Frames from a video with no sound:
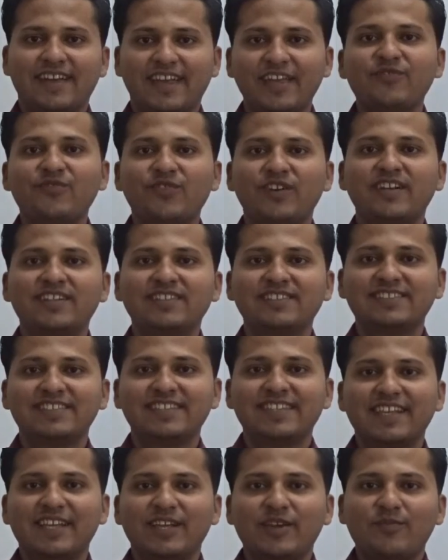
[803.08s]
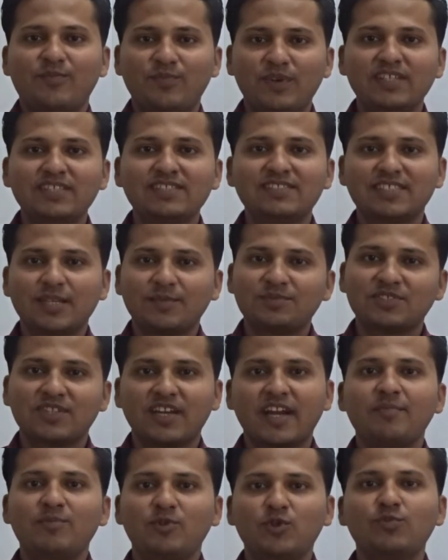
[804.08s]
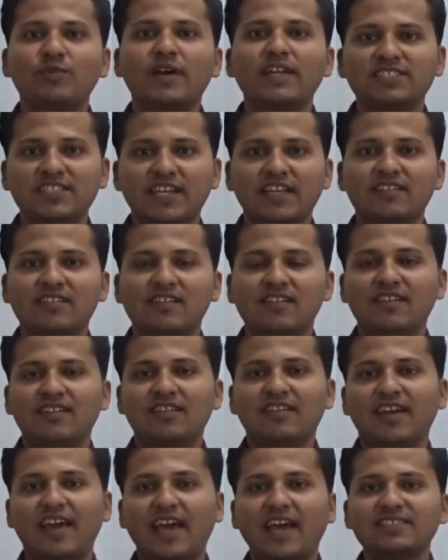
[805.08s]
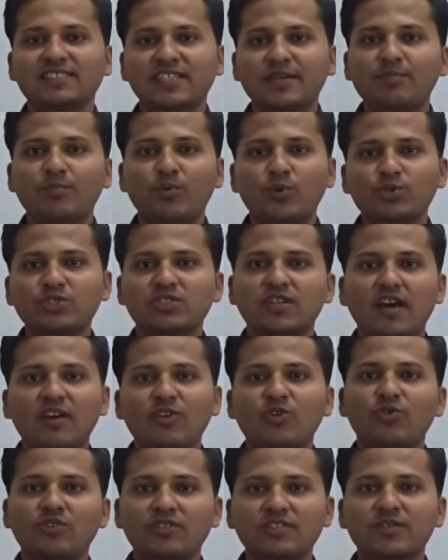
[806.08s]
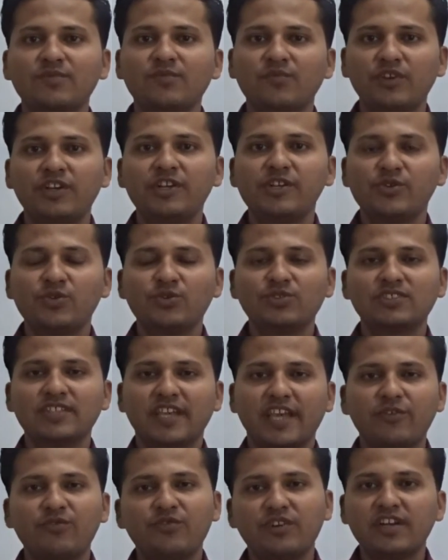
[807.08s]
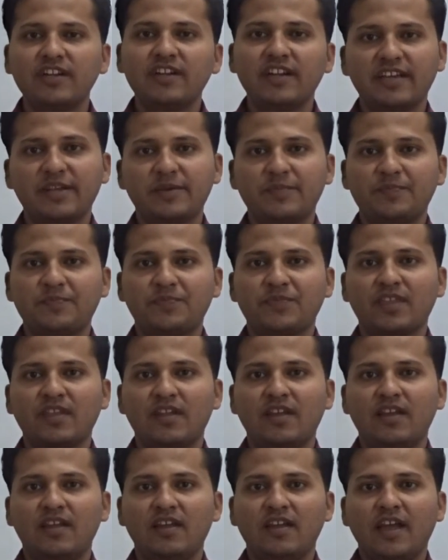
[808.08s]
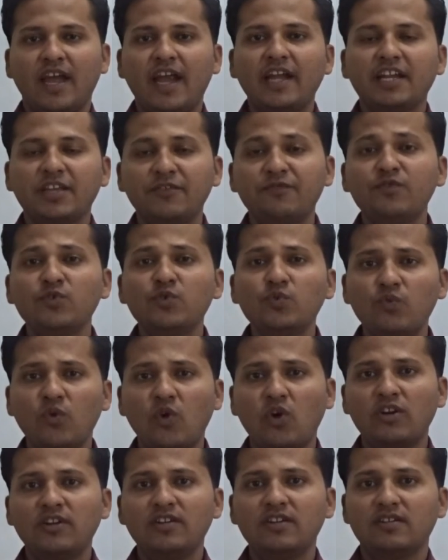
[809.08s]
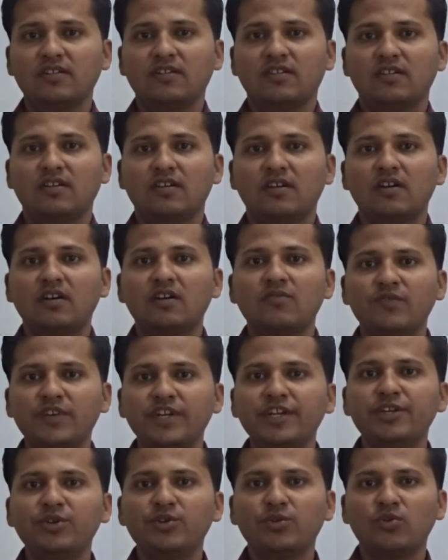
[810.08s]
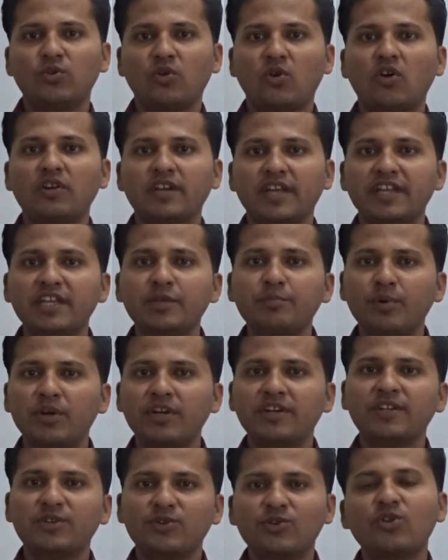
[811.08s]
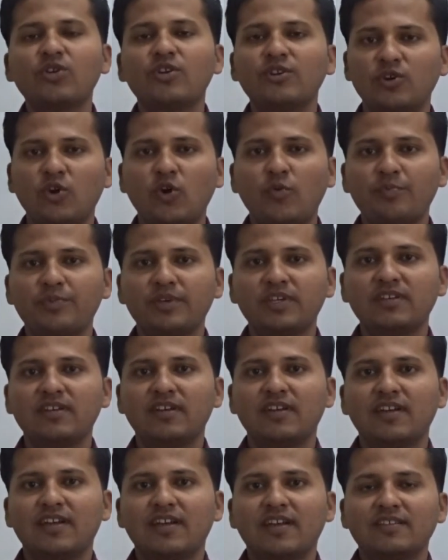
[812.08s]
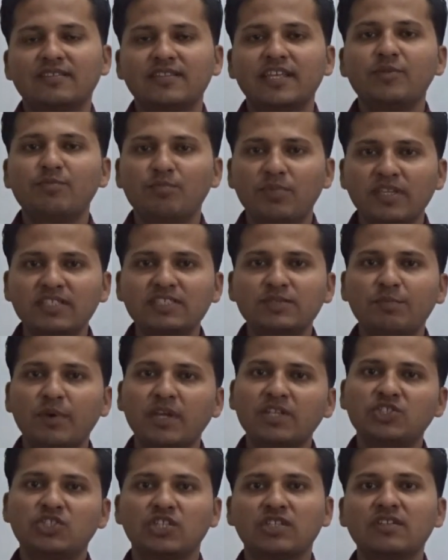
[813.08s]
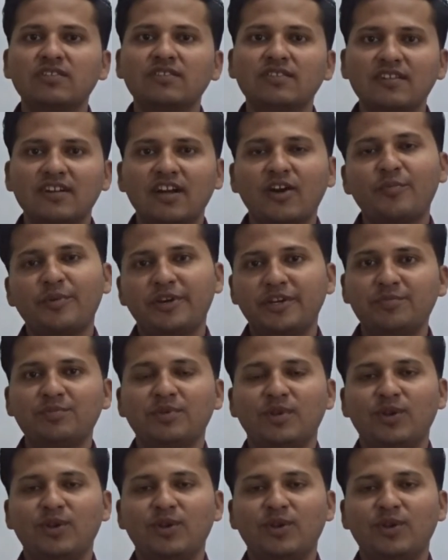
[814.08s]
Hey friends, please subscribe to my channel as I post algorithm videos every day. And if you want a video on any particular topic, then please mention in the comment